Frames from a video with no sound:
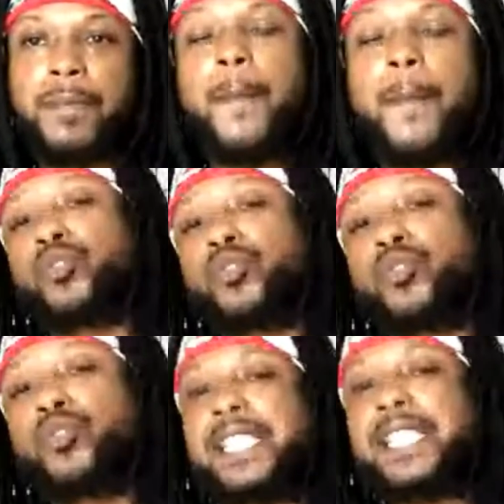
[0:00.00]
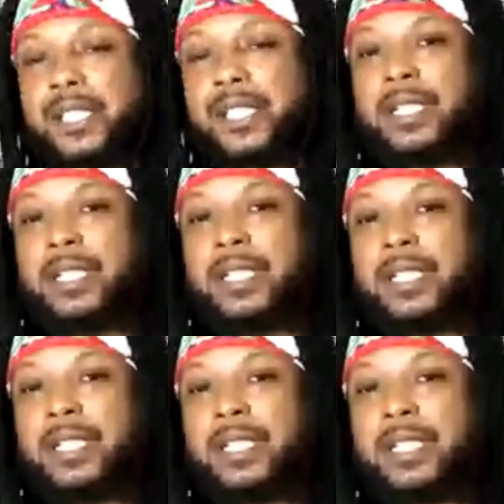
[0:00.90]
But creation
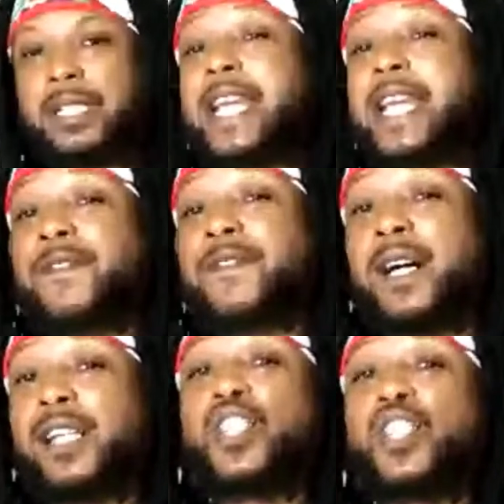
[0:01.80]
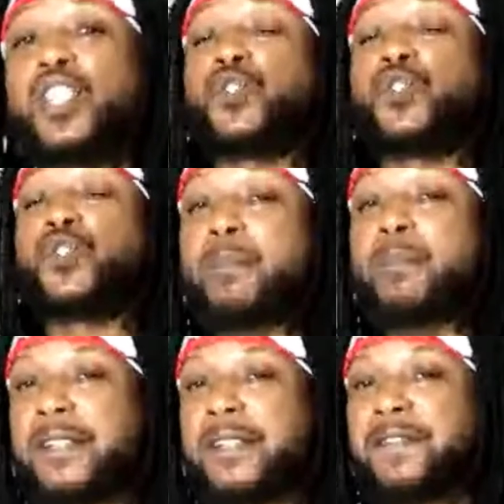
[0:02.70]
is waiting for us to
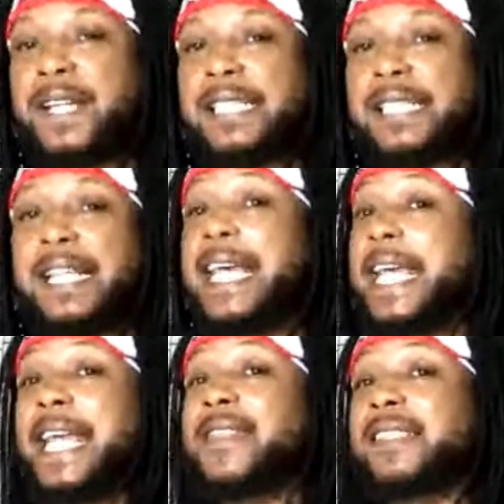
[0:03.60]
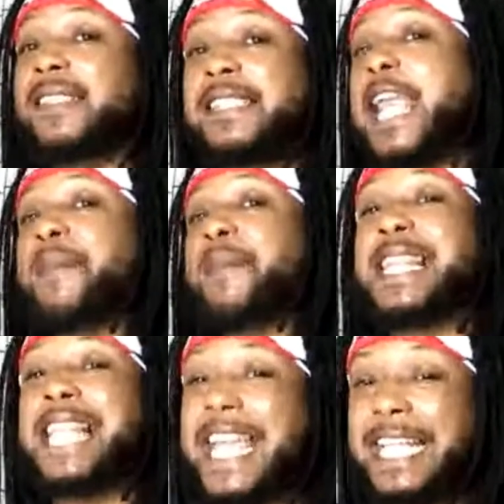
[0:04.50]
manifest in the same
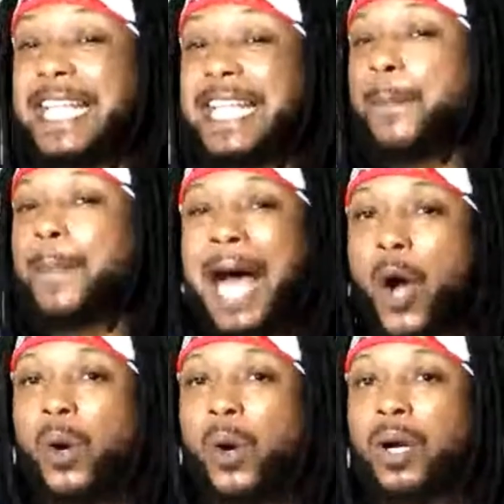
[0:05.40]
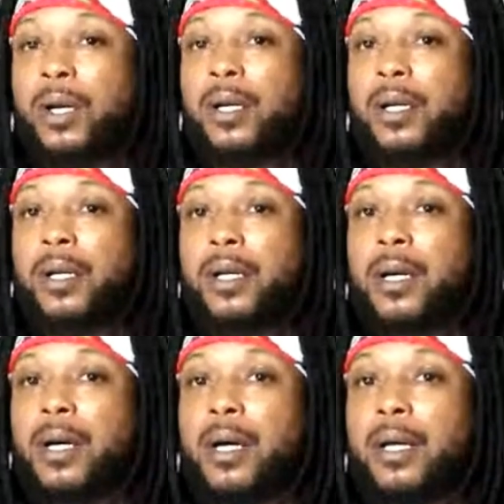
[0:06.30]
light and power
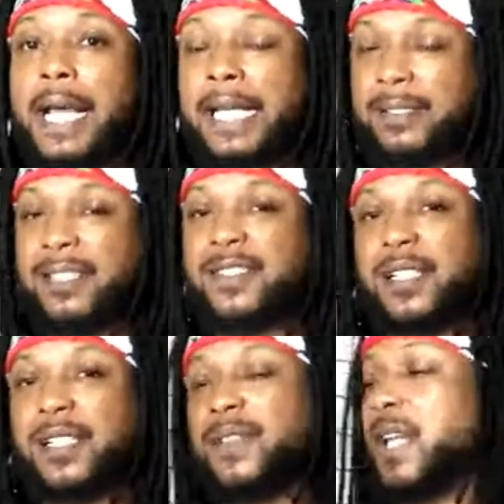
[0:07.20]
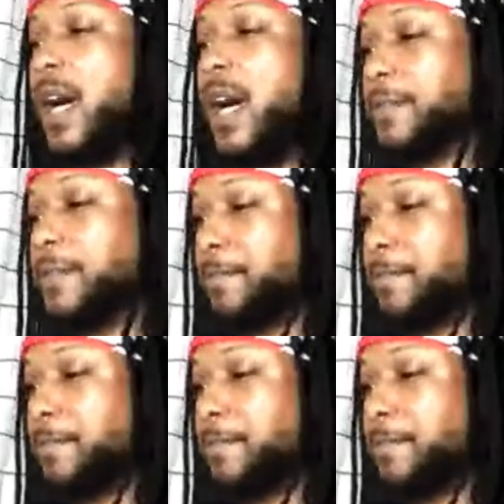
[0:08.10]
as the Son of God.